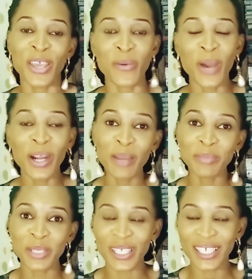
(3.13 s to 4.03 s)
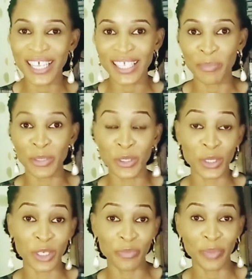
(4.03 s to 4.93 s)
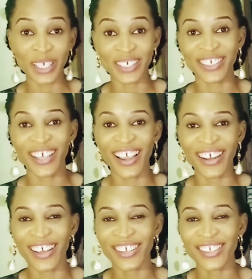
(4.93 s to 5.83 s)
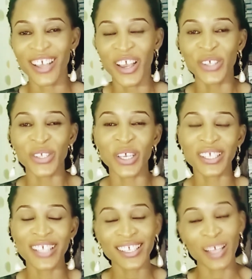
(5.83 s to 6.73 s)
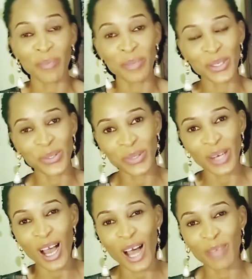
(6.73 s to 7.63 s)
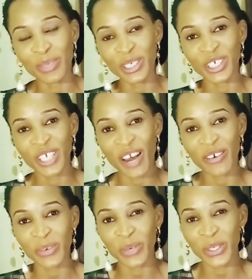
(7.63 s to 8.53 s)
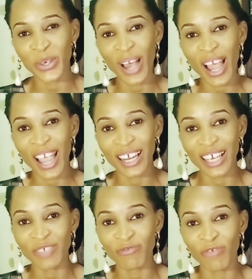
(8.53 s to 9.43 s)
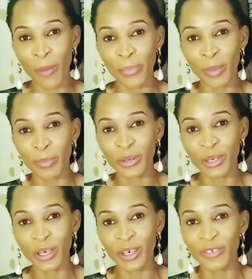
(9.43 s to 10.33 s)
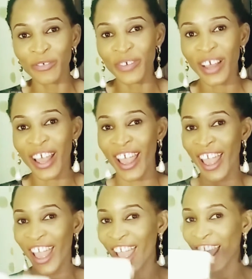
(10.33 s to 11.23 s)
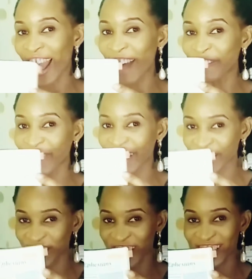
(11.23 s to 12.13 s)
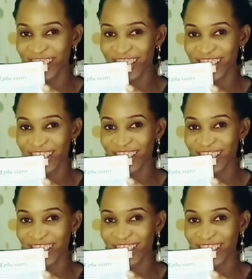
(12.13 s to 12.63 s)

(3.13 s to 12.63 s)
You're welcome to today's episode of Pages Highlights. So in today's episode, I'll be sharing with you highlights from the book of Ephesians.